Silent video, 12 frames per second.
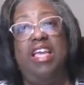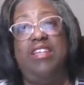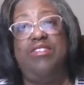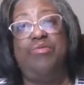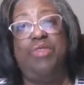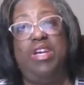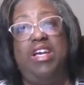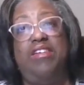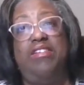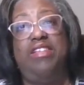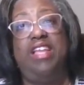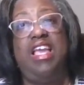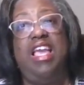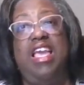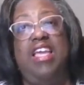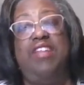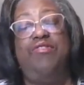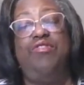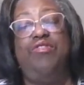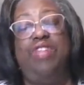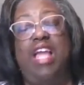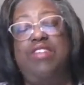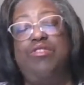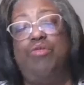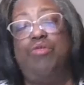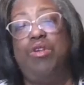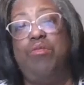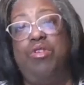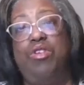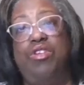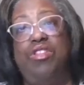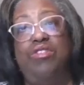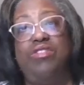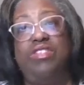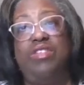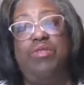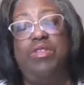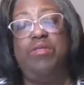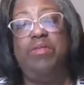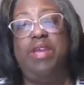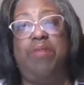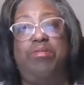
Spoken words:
as well. And if you'd like to work more closely with me,